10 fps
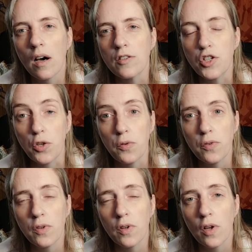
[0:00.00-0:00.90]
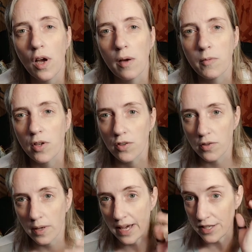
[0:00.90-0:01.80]
June, I'm going to
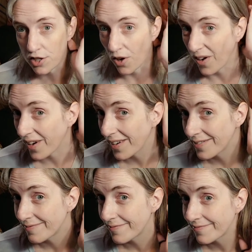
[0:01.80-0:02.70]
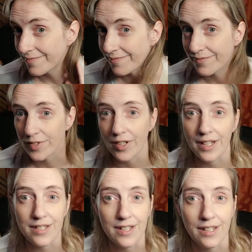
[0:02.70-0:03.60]
do a hedgehog. So
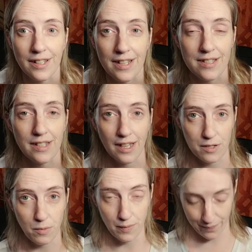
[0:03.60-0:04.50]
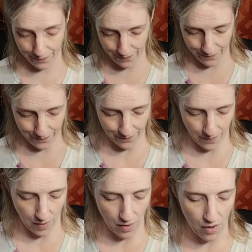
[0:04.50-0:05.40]
that's the next one
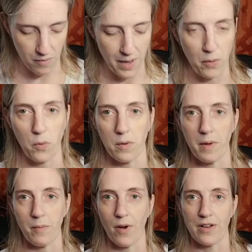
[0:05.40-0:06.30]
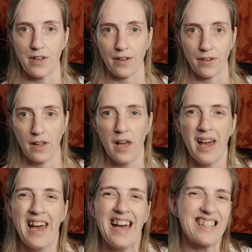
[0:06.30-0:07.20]
on my ornament project.
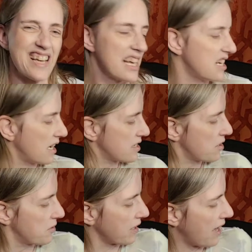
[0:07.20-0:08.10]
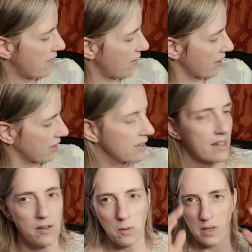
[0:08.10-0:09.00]
It's kind of nice though to have like
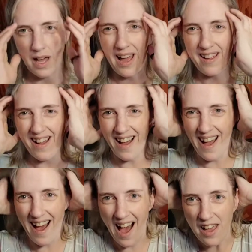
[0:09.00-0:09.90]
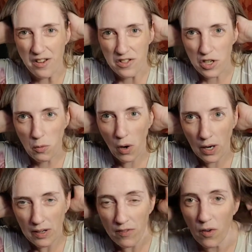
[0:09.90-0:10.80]
little one. I usually work
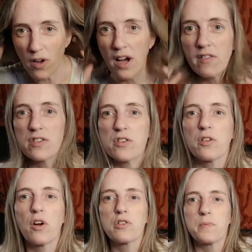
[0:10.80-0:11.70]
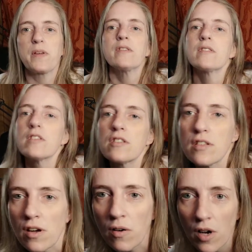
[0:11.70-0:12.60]
in full coverage or large pieces,
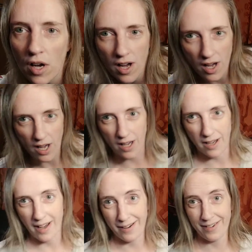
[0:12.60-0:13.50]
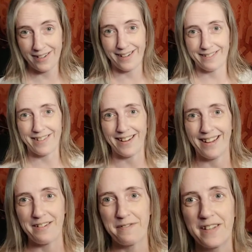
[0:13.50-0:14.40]
so I don't get a
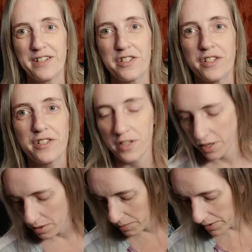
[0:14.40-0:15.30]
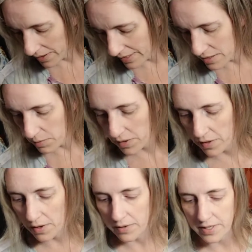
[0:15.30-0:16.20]
lot of finishes. But at least with
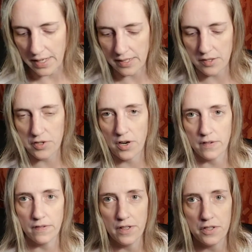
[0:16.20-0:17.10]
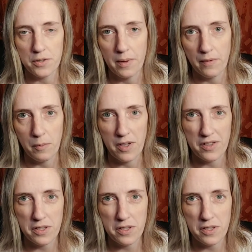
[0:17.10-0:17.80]
those, I get to start and finish them every month.